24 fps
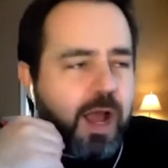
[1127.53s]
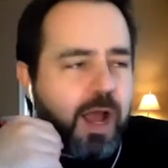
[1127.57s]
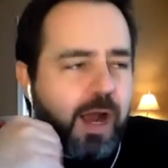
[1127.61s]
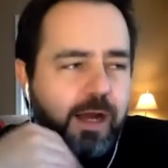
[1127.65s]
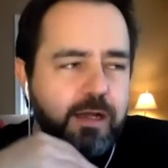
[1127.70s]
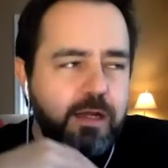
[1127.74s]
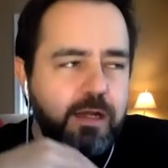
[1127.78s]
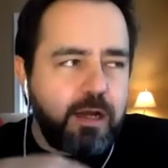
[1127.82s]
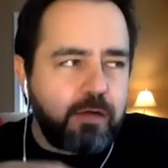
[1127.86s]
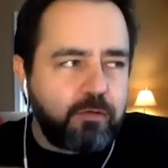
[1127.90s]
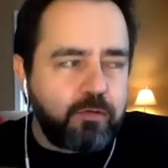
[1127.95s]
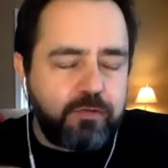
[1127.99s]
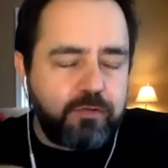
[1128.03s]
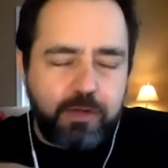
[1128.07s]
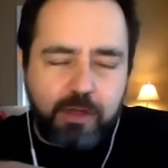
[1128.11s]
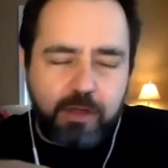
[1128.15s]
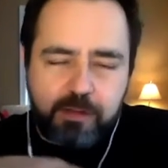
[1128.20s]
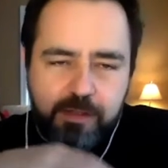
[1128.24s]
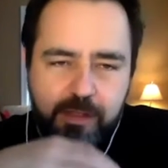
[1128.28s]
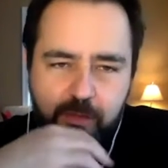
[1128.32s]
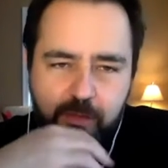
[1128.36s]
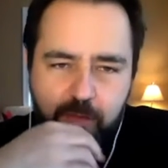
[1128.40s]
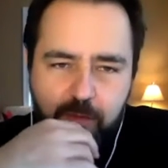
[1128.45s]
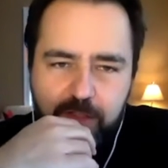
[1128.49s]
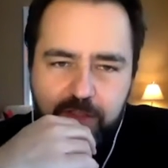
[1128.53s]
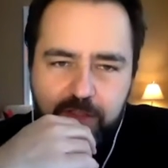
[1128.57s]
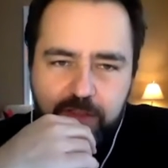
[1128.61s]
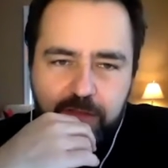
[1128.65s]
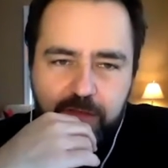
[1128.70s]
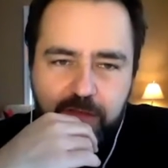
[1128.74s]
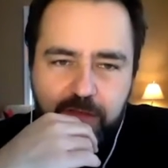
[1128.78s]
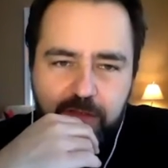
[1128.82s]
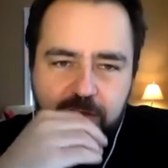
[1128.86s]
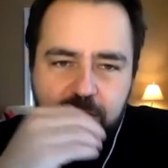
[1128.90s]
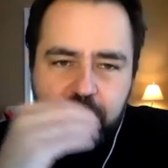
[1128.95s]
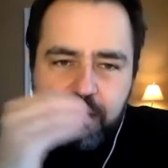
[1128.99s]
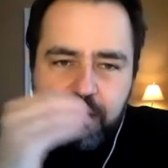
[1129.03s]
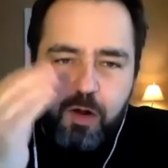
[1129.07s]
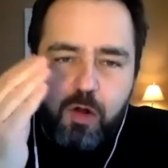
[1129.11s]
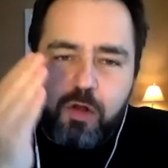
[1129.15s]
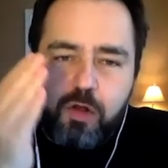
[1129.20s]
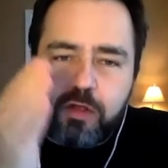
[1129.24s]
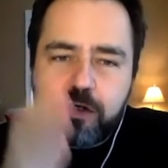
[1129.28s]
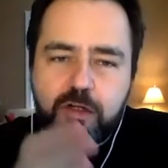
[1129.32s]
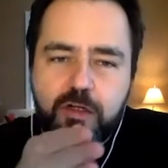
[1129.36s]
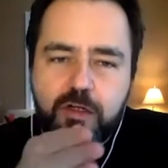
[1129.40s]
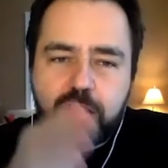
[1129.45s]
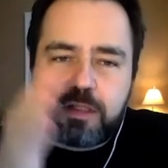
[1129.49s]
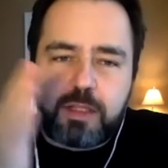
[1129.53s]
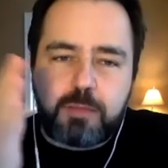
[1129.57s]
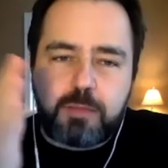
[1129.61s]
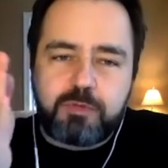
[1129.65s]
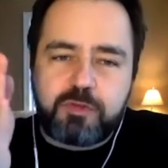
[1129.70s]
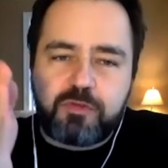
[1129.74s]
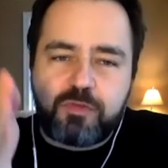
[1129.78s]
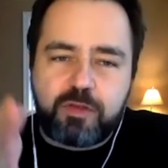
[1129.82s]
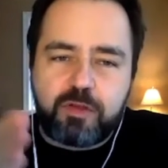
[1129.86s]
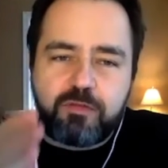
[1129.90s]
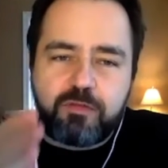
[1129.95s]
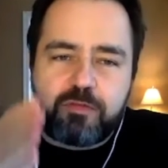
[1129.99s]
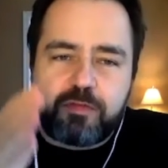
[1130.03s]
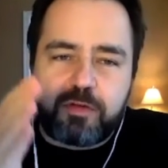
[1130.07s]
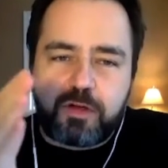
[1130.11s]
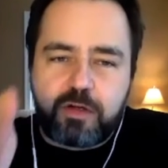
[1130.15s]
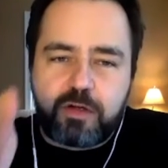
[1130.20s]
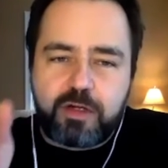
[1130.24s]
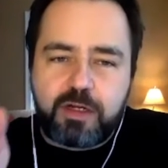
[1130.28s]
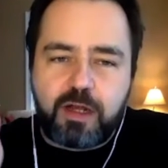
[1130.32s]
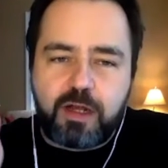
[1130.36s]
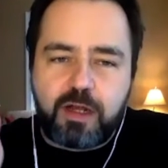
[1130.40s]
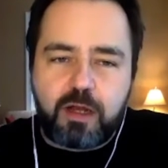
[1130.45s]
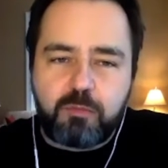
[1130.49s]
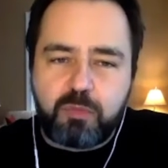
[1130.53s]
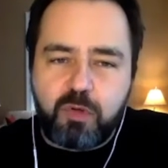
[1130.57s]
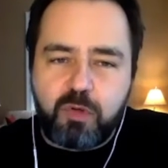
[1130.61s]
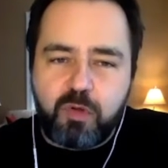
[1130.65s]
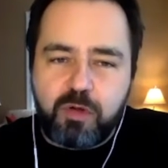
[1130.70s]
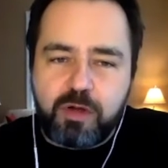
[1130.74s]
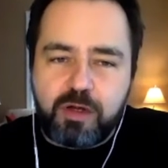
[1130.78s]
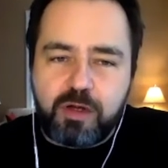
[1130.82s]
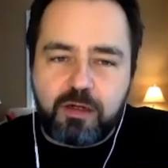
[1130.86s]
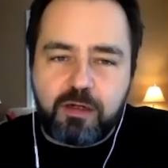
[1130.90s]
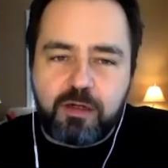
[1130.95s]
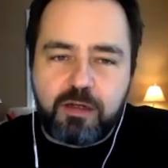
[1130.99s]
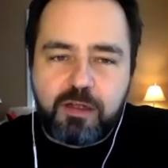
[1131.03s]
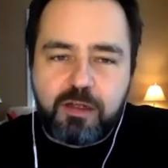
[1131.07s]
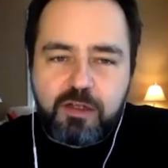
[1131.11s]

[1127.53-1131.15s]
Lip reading: I never felt that watching this. All your clips feel very on point